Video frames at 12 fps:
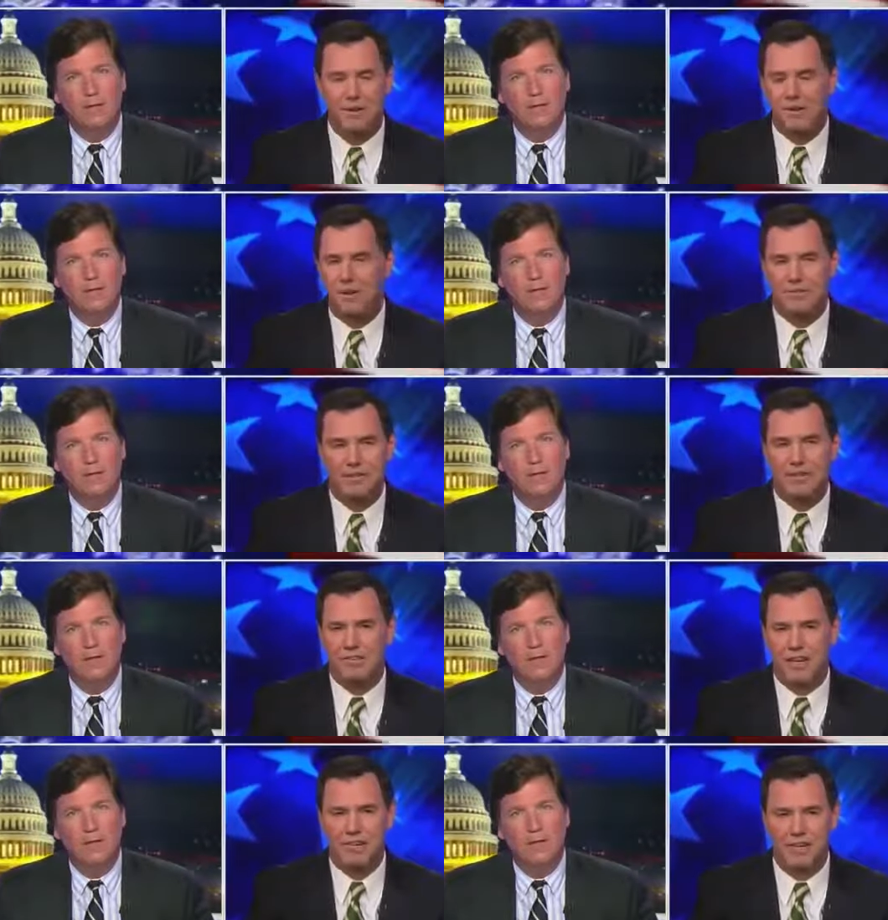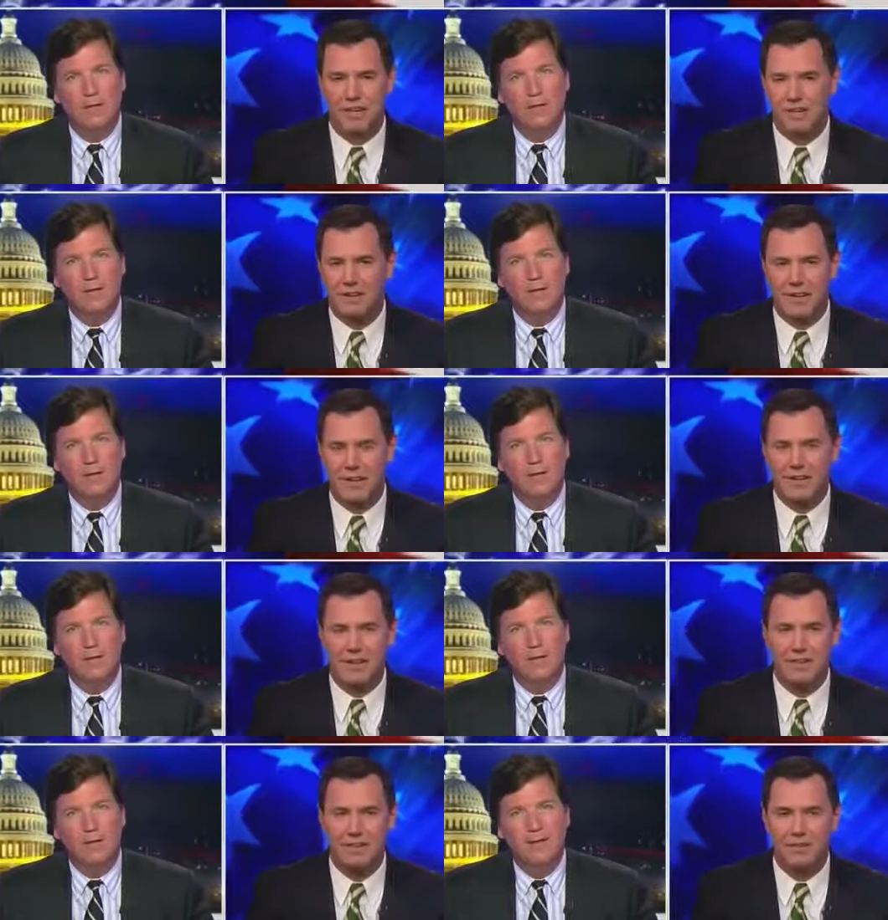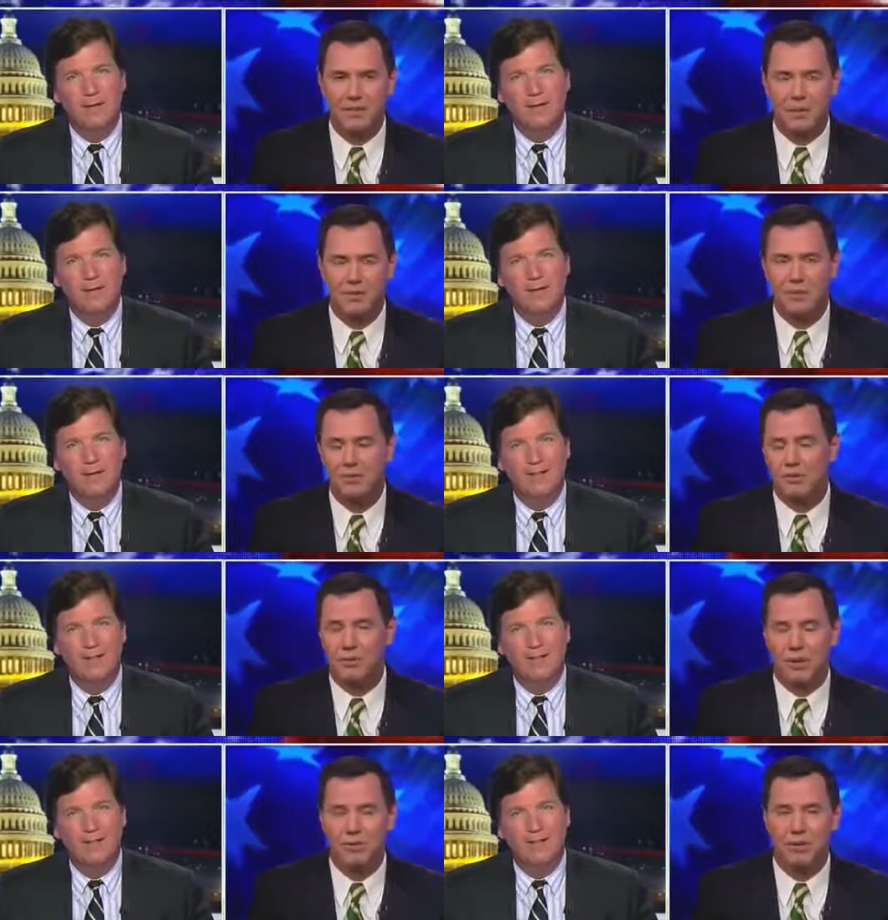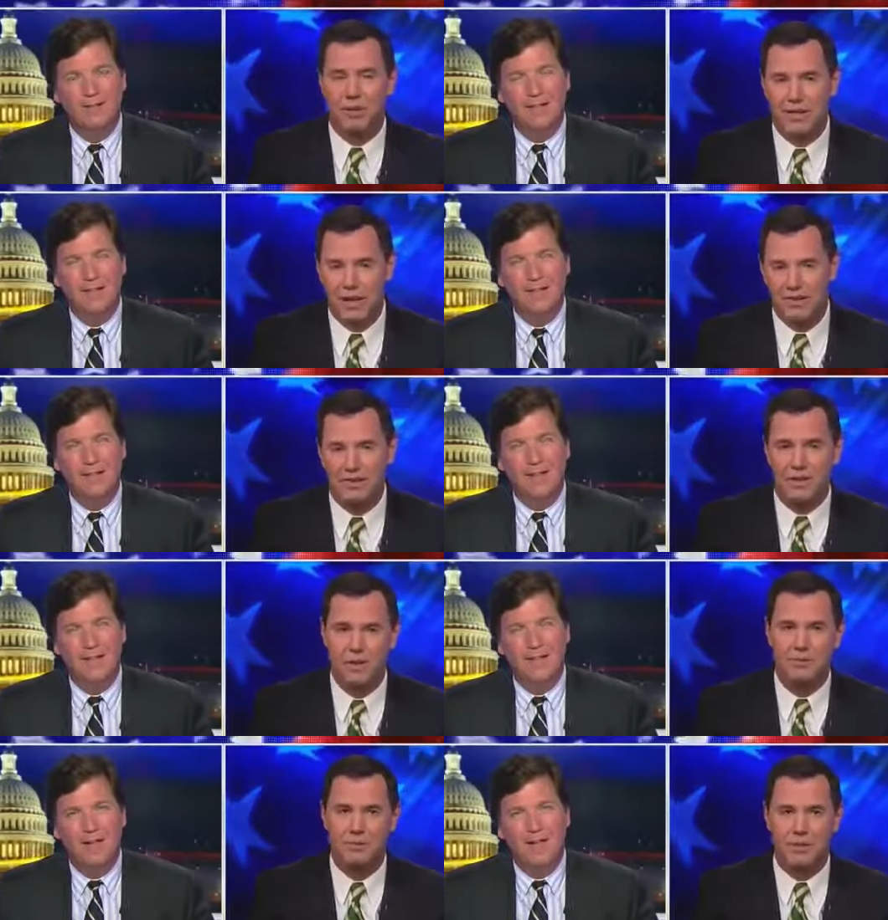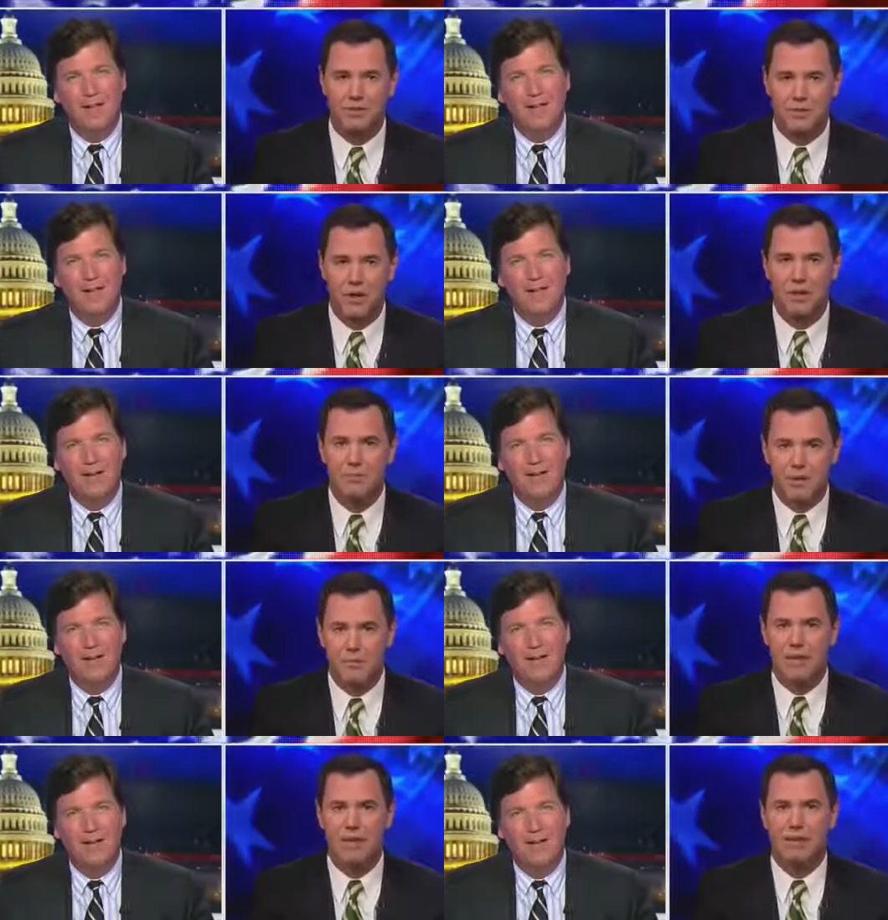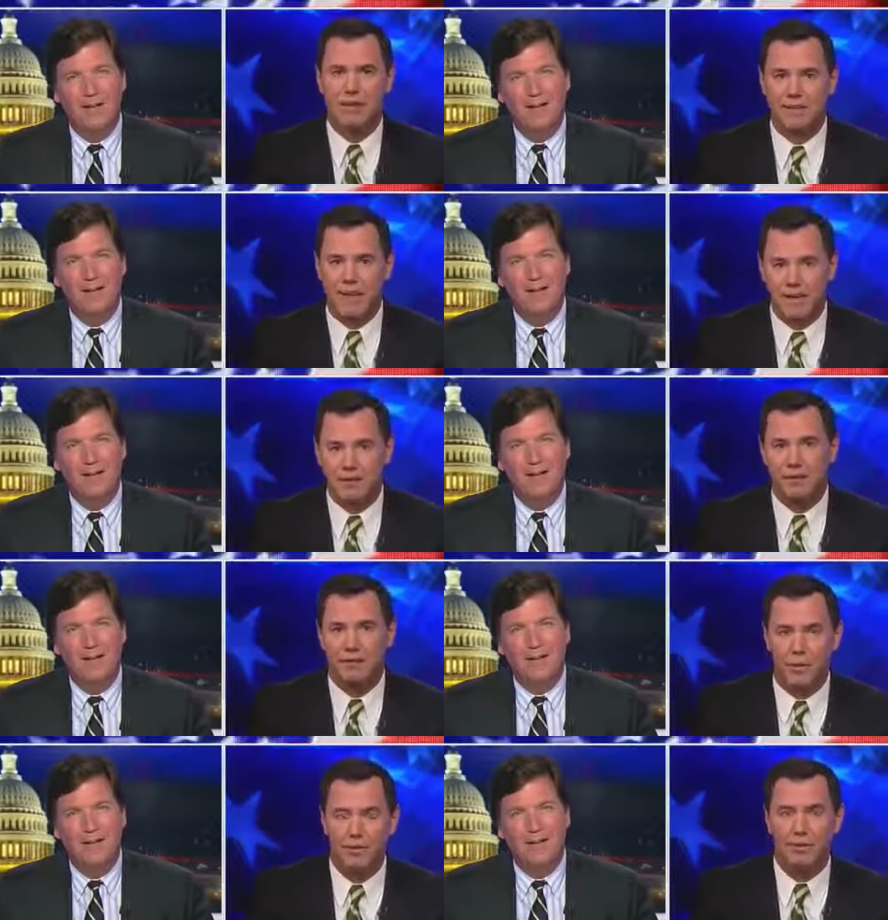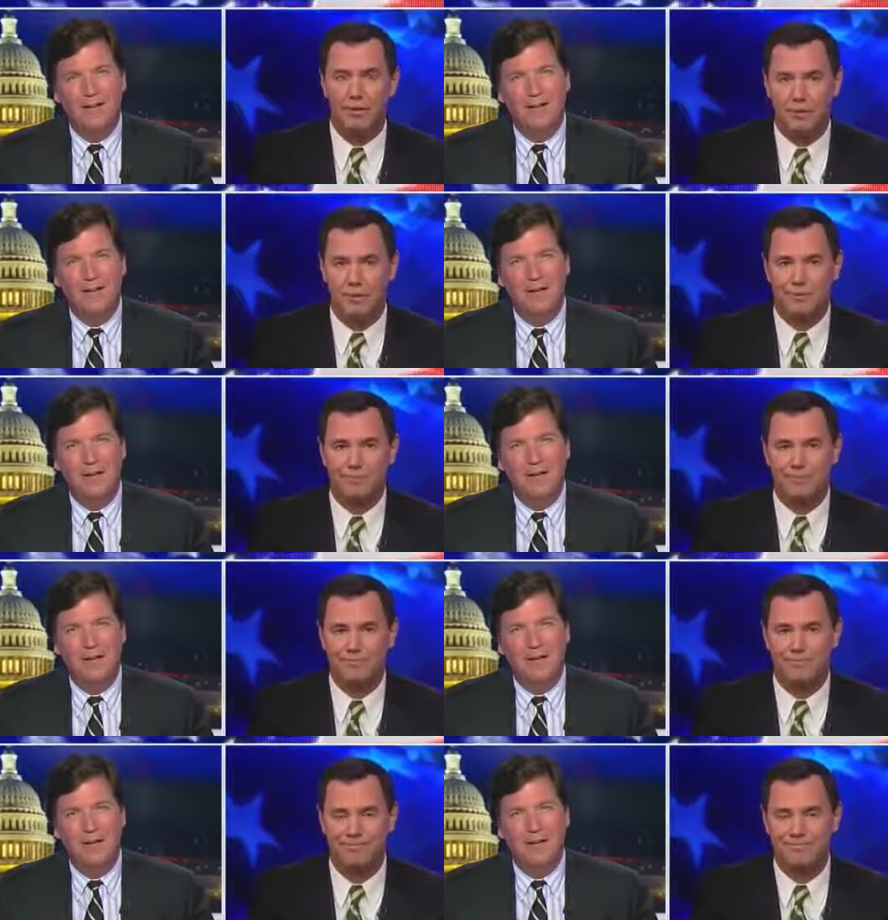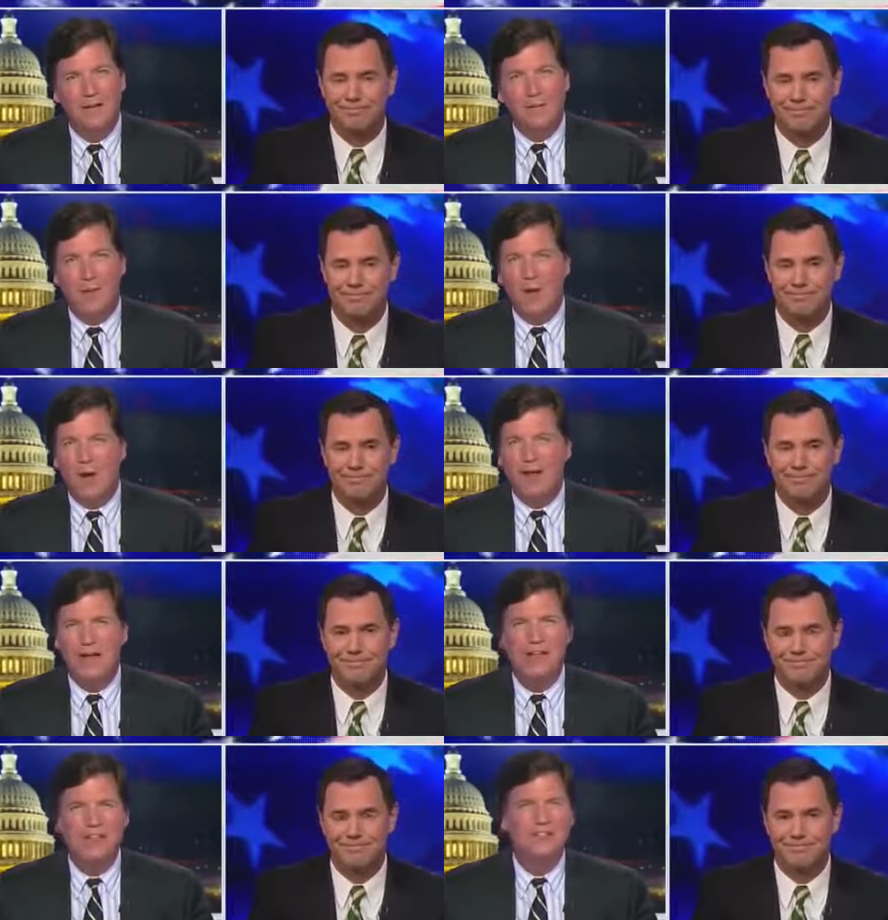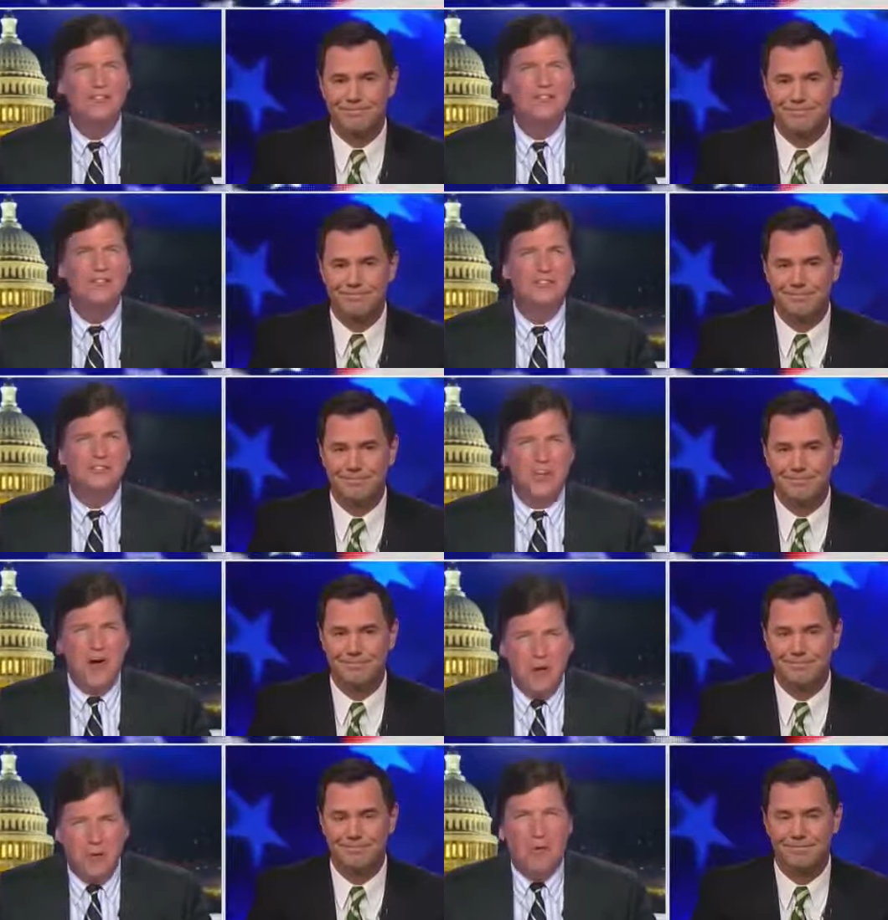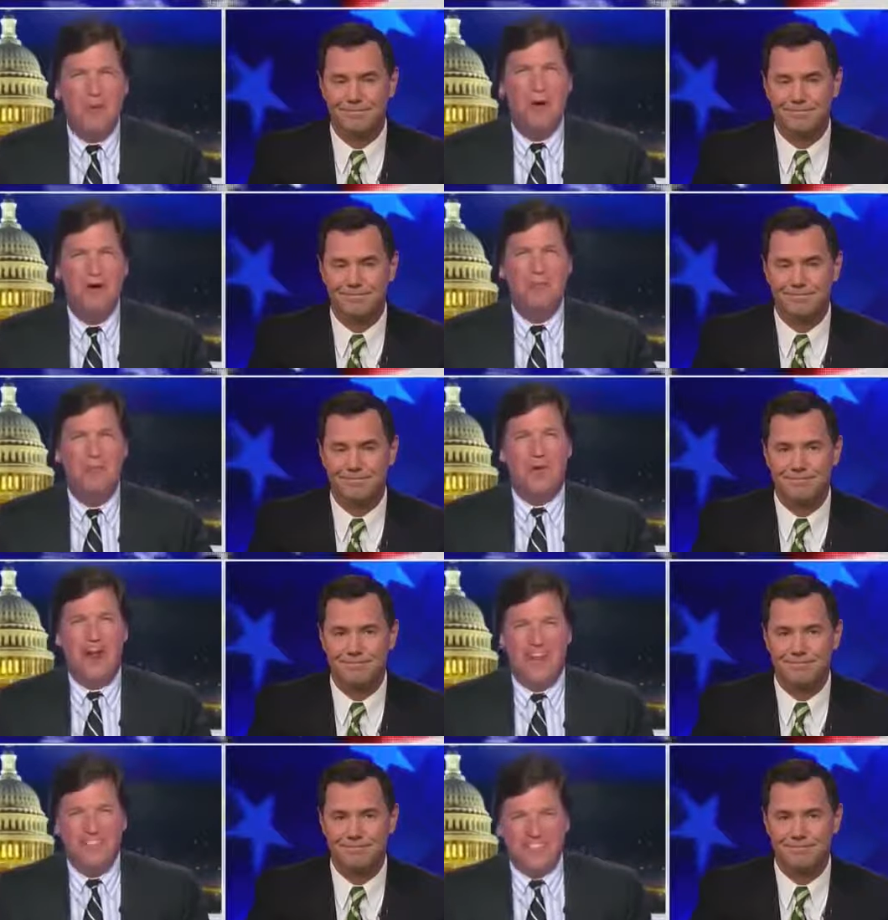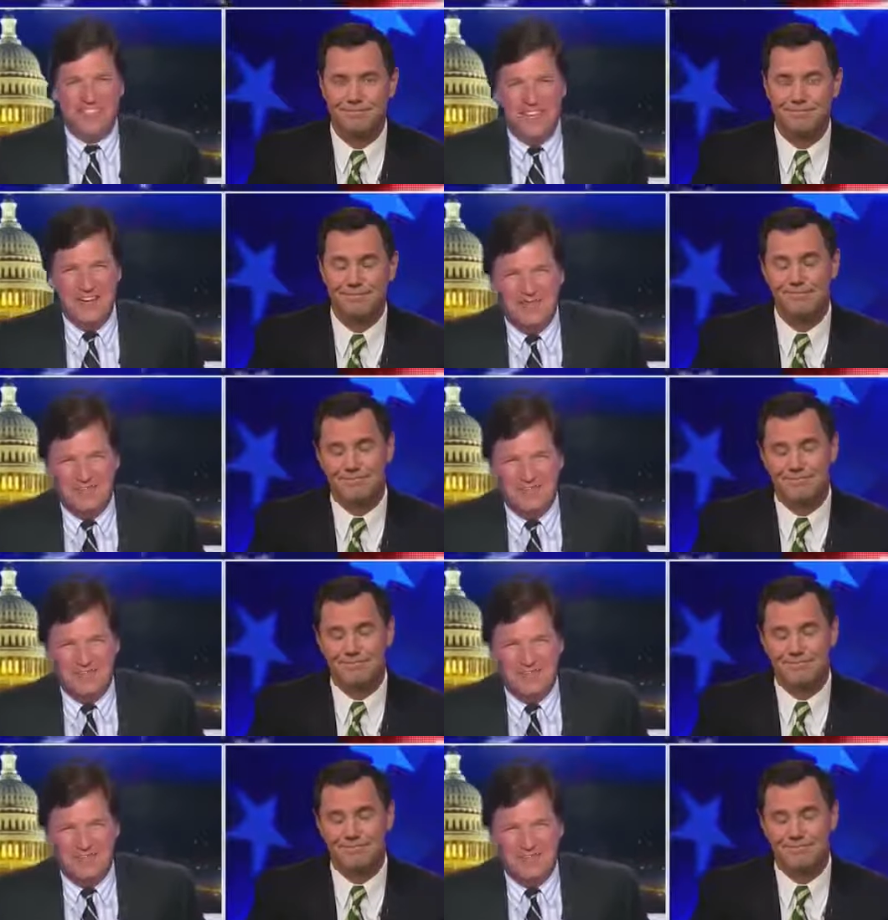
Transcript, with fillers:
Speaker 1: one wants to exchange any ideas anymore. People just want to bring attention to themselves by being the loudest voice in the room.
Speaker 2: Boy, it's so unimpressive.